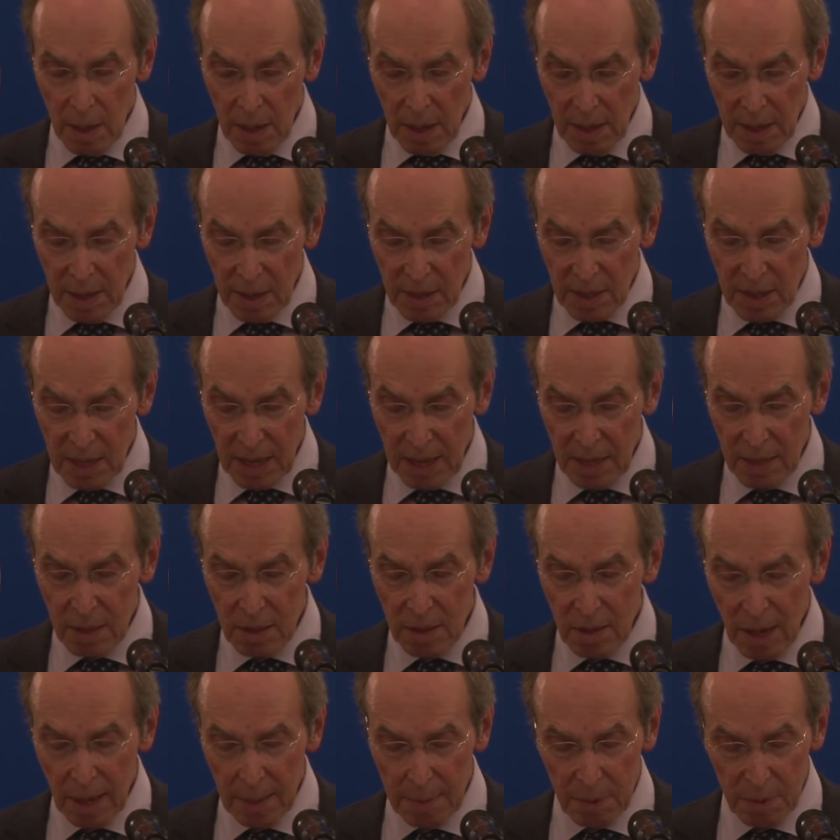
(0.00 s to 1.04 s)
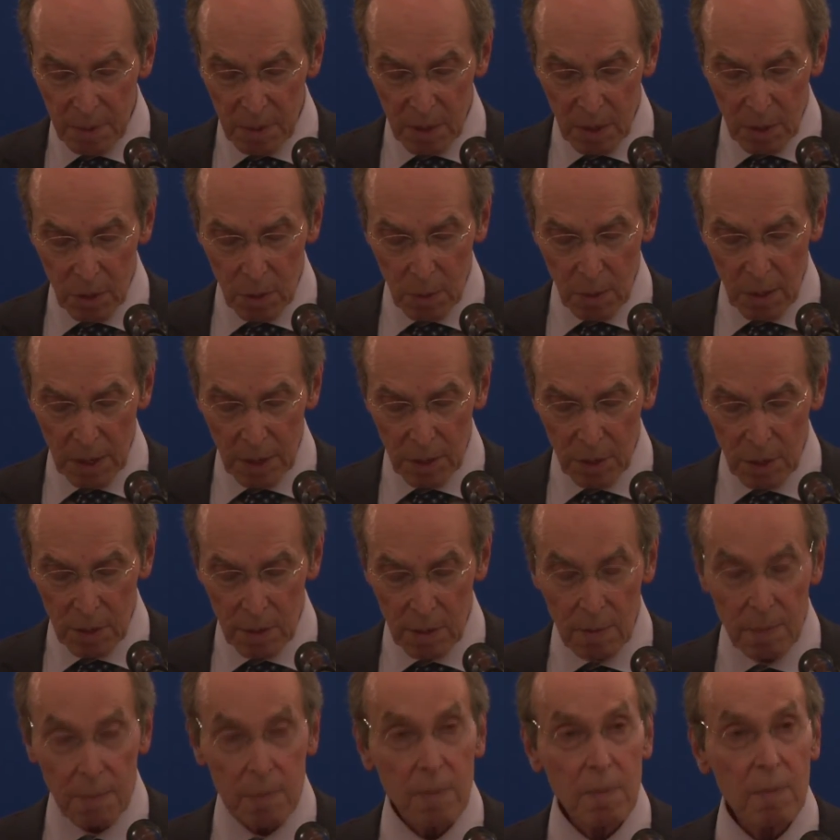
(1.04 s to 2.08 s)
In a second type of
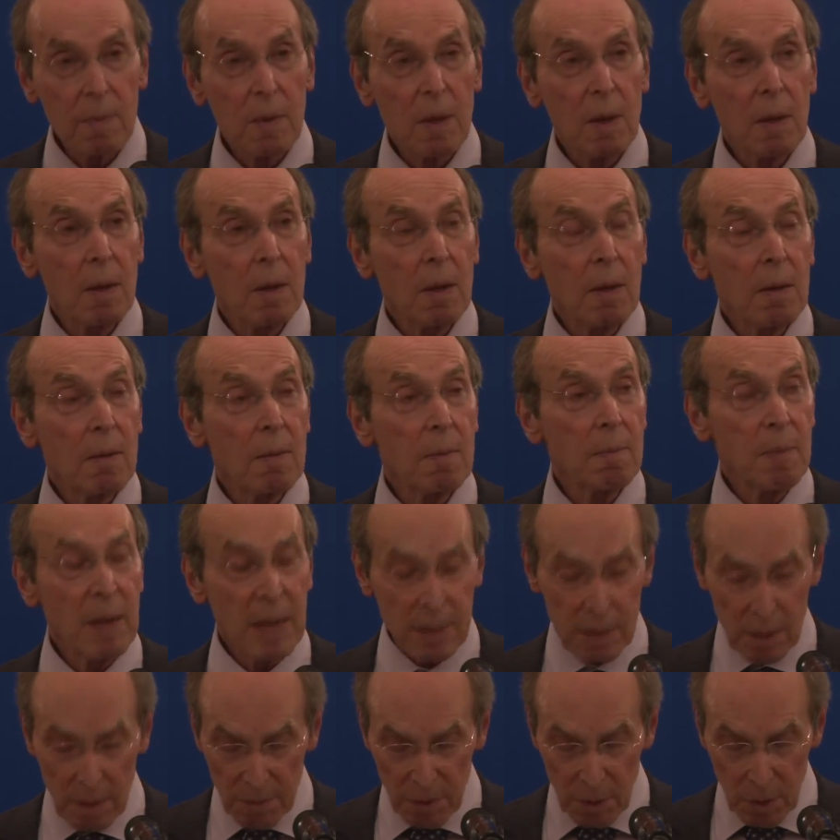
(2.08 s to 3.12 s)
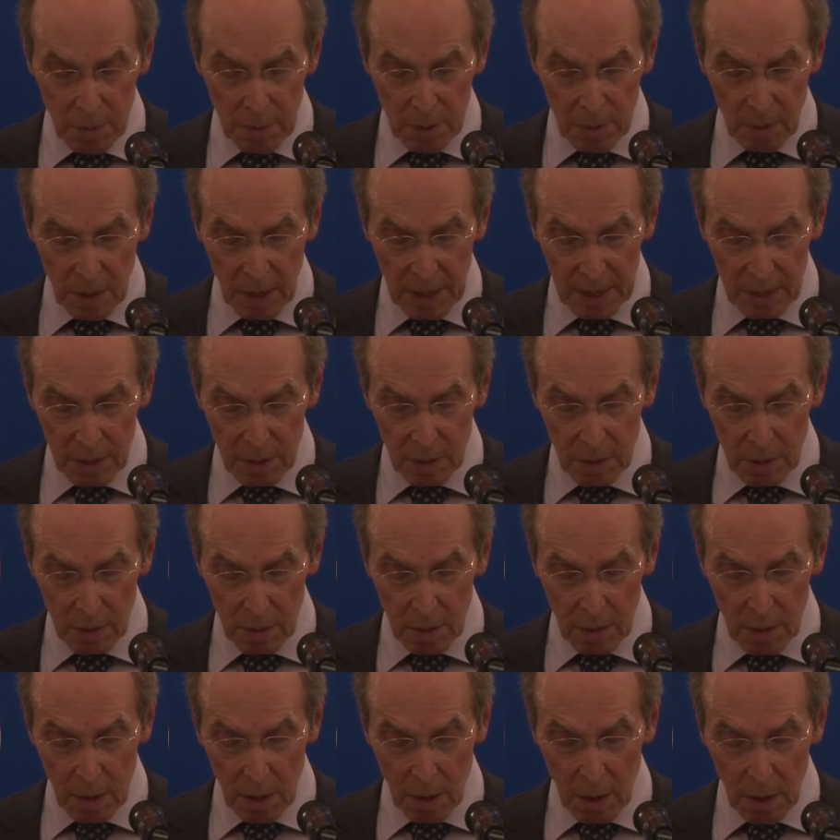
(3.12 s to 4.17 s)
situation, massive human rights
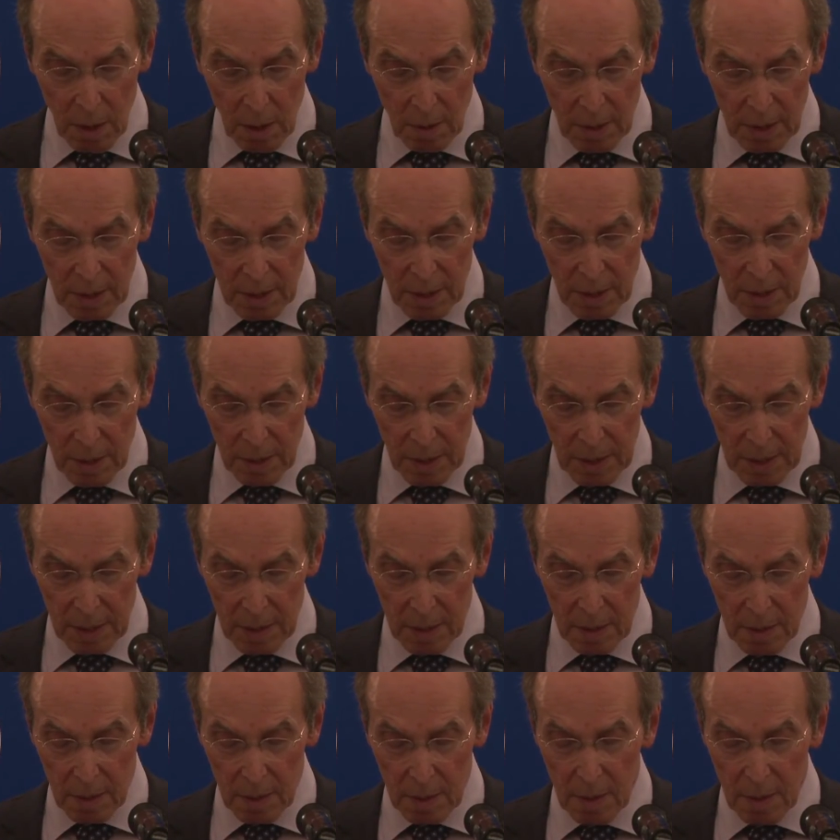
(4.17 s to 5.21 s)
are occurring.